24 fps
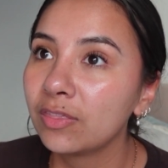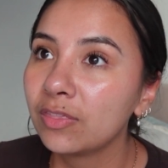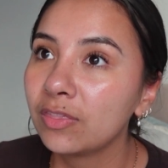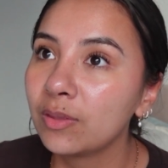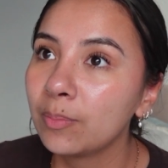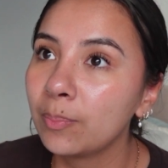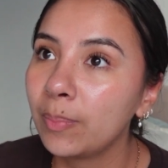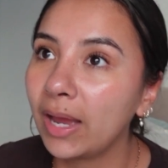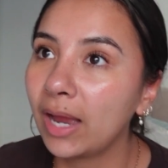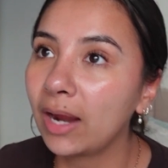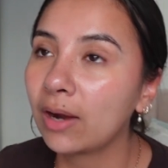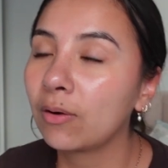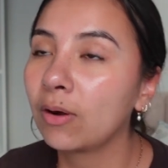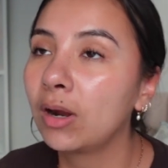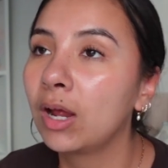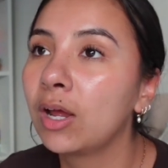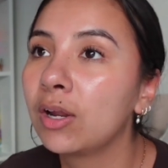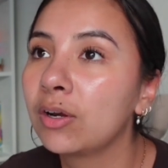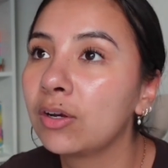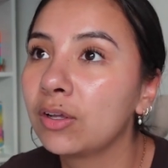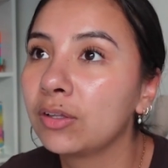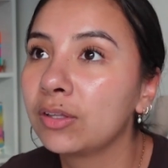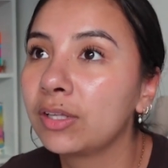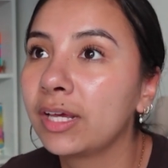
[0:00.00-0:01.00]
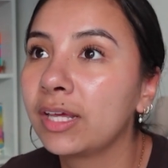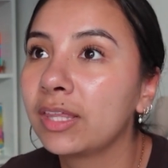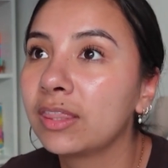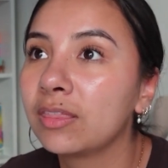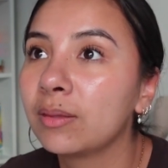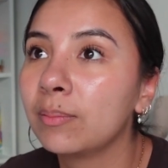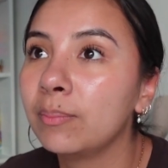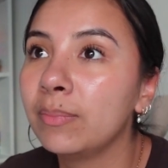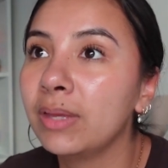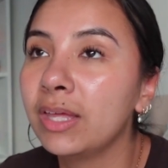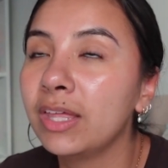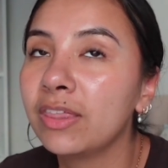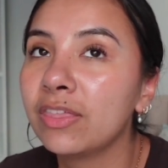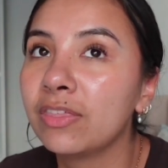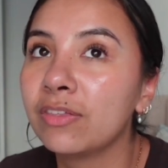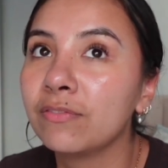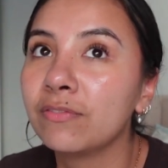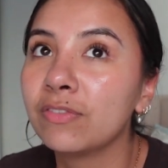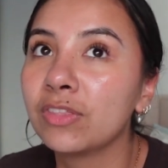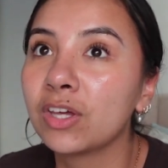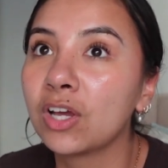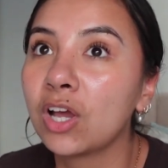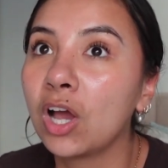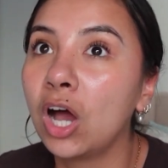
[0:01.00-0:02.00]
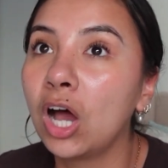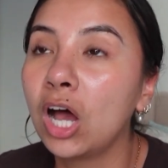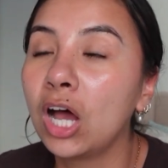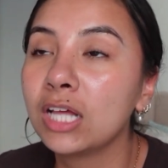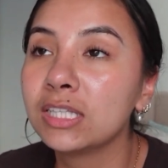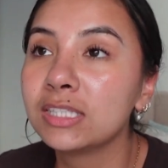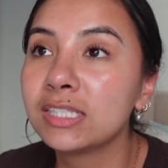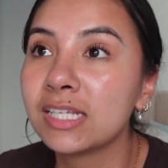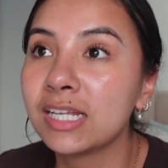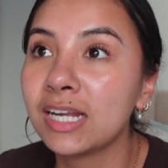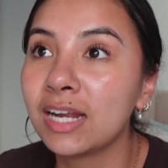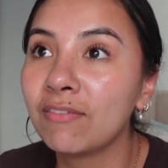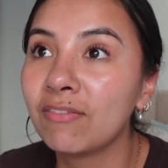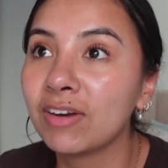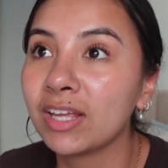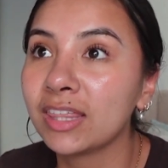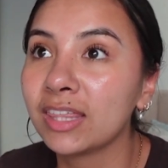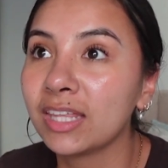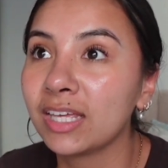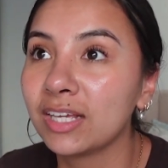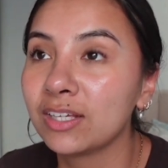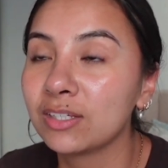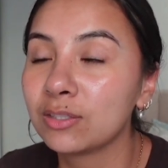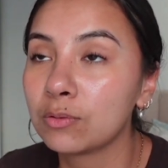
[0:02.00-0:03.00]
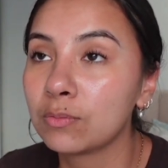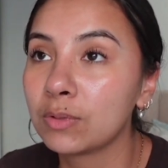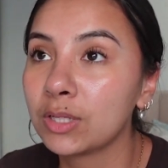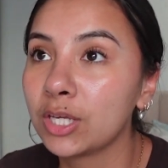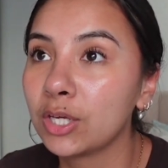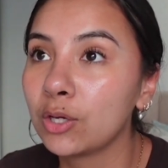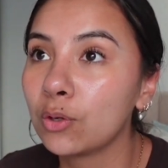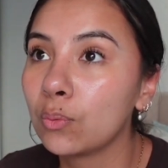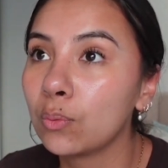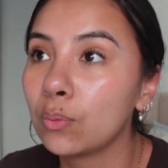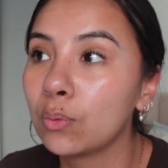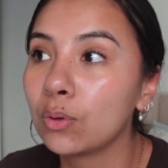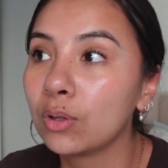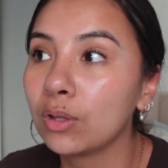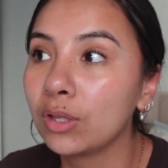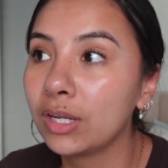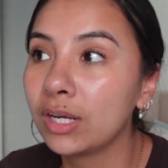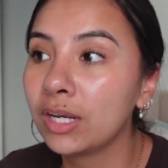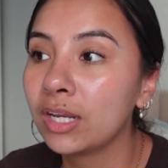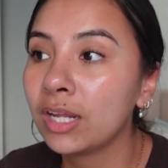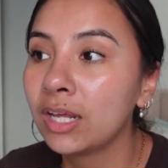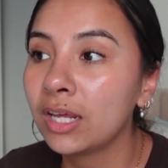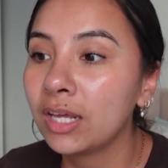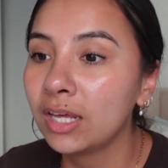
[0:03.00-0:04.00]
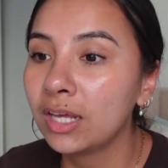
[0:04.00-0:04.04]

the background on like the myth of the gods and everything is really cool and